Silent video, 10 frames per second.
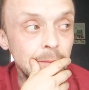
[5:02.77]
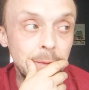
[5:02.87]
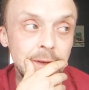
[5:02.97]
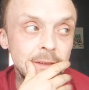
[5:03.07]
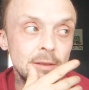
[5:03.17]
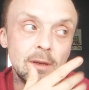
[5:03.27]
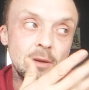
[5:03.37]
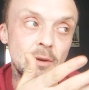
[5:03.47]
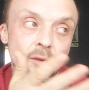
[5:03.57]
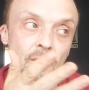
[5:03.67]
I mean, this,
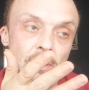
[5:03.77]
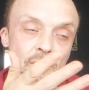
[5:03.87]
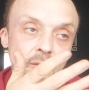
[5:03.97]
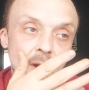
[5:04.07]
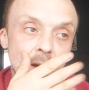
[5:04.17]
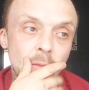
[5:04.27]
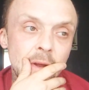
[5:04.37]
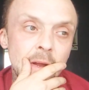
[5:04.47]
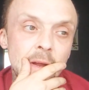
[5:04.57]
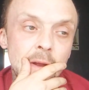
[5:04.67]
you can look this all up.
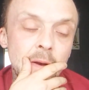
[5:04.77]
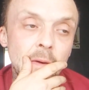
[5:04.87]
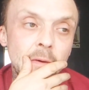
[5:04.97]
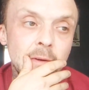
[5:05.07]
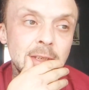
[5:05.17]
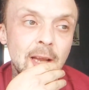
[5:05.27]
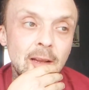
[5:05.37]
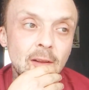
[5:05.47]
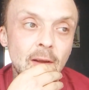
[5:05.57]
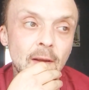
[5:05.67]
Laura
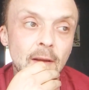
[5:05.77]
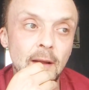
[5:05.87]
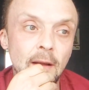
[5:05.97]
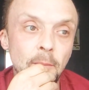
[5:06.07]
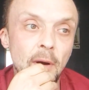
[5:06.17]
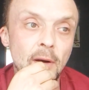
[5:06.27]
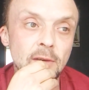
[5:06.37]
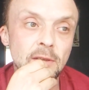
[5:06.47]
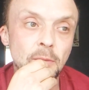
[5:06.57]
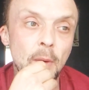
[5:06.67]
Sadler
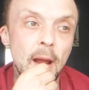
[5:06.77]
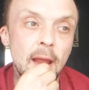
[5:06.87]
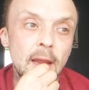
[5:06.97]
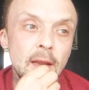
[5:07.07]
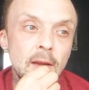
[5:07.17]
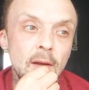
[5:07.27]
passed away,